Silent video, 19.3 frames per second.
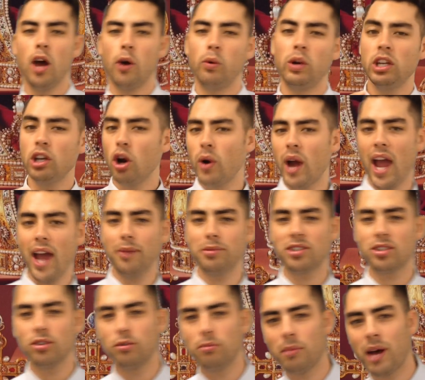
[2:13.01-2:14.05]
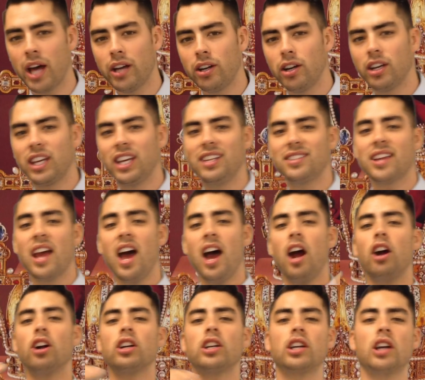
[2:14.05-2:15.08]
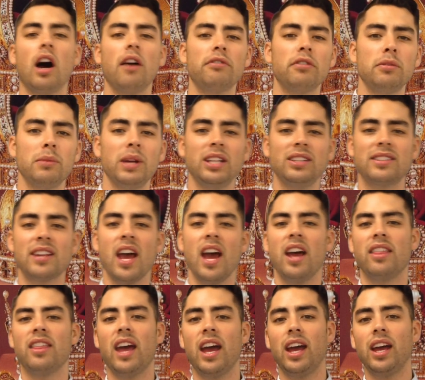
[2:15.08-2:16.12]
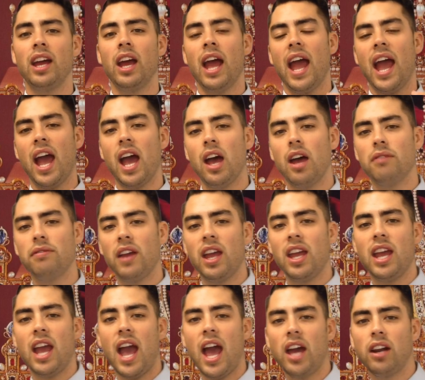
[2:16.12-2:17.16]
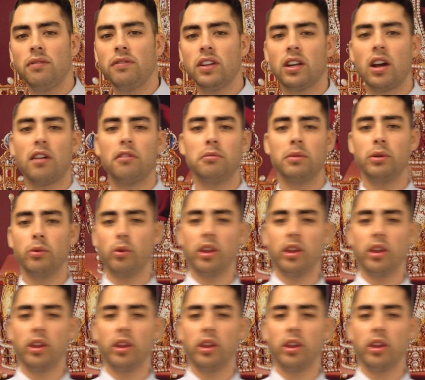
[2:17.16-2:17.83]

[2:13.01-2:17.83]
We know absolute monarchies are governments that have a head of the government,